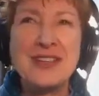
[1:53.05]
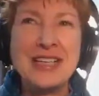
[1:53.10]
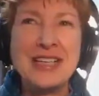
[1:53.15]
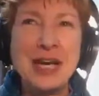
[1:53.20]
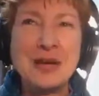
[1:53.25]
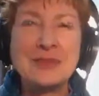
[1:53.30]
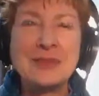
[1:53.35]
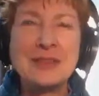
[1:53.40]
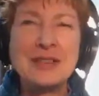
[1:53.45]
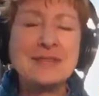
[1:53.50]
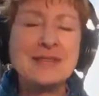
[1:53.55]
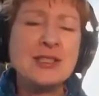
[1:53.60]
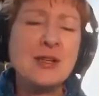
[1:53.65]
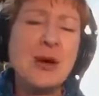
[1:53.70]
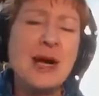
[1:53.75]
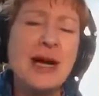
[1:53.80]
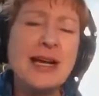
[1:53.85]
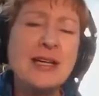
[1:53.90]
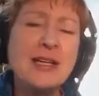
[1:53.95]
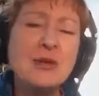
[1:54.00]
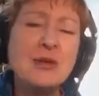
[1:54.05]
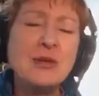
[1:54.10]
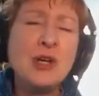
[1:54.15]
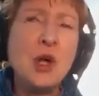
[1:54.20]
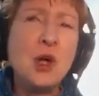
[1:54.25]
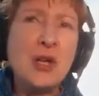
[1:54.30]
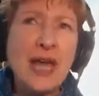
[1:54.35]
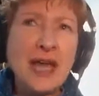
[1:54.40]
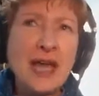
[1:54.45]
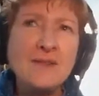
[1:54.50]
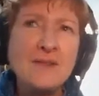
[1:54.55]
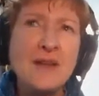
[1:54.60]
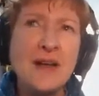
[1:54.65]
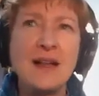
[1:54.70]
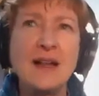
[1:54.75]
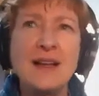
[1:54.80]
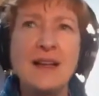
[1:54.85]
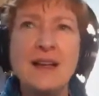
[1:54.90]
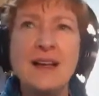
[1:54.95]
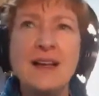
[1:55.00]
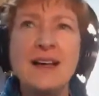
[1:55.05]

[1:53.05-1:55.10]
kept. So how do you know Leadville?